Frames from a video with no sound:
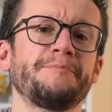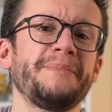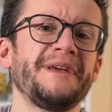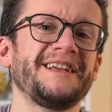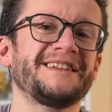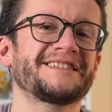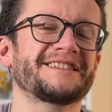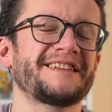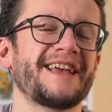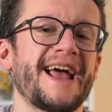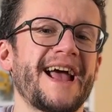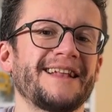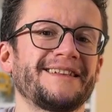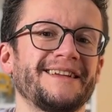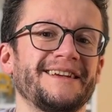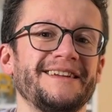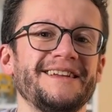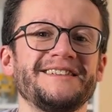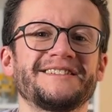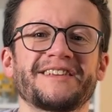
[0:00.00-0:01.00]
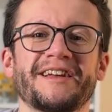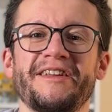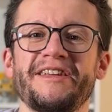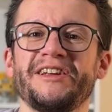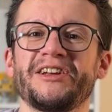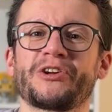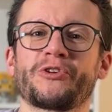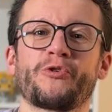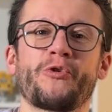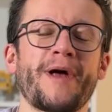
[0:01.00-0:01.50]
being said, it's an
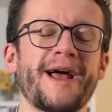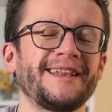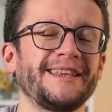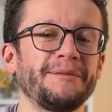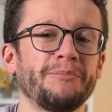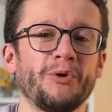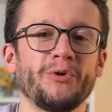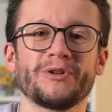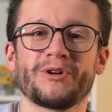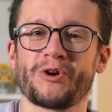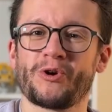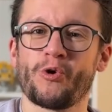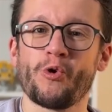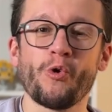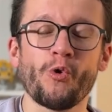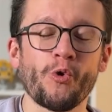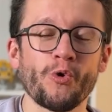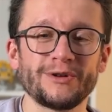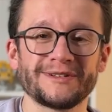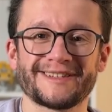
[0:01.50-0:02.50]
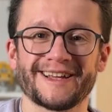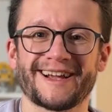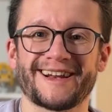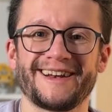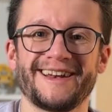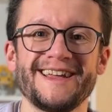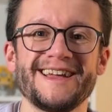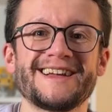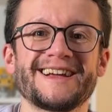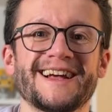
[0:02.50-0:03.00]
incredible cool
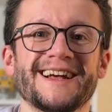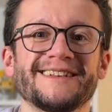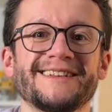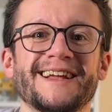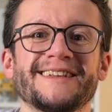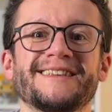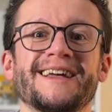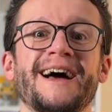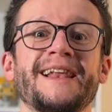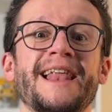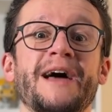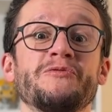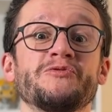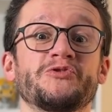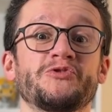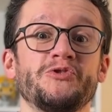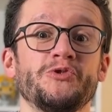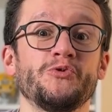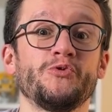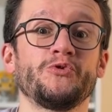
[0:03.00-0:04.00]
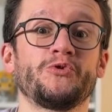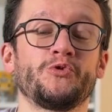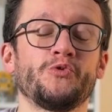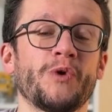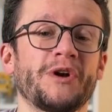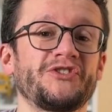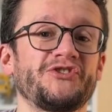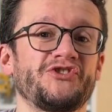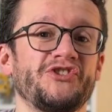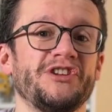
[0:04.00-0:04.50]
technique that allows you
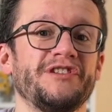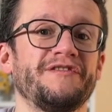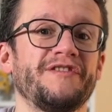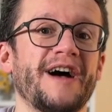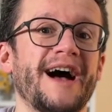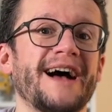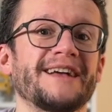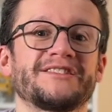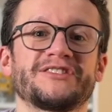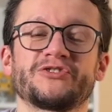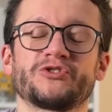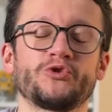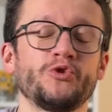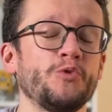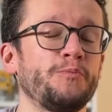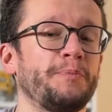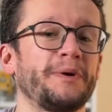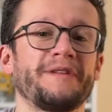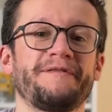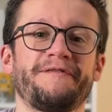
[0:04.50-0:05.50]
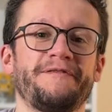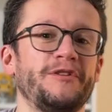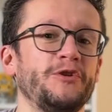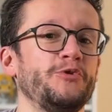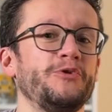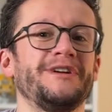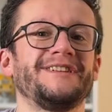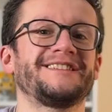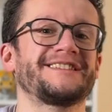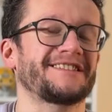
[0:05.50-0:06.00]
to achieve a super
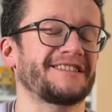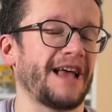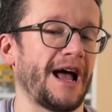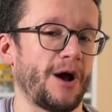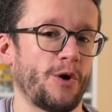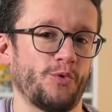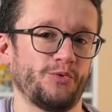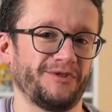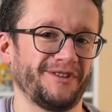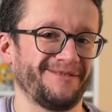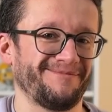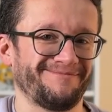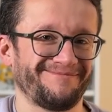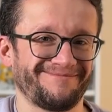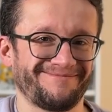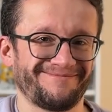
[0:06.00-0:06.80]
fluid sound. In